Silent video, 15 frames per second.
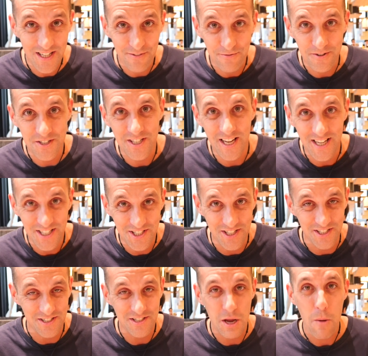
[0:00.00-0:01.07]
different
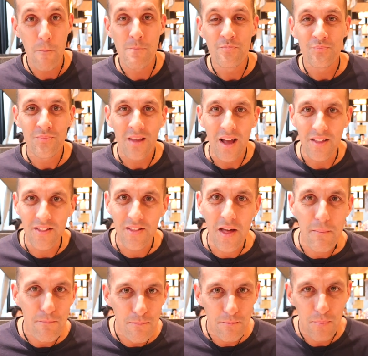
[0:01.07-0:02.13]
textures. And then
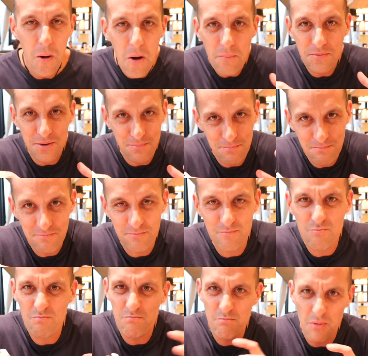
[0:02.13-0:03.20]
they popped and
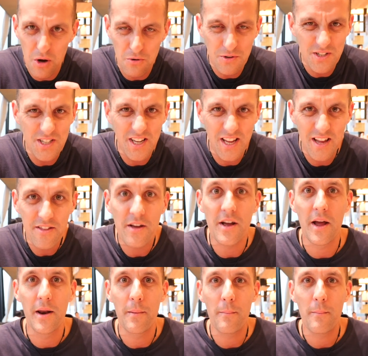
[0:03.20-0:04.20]
molded together, and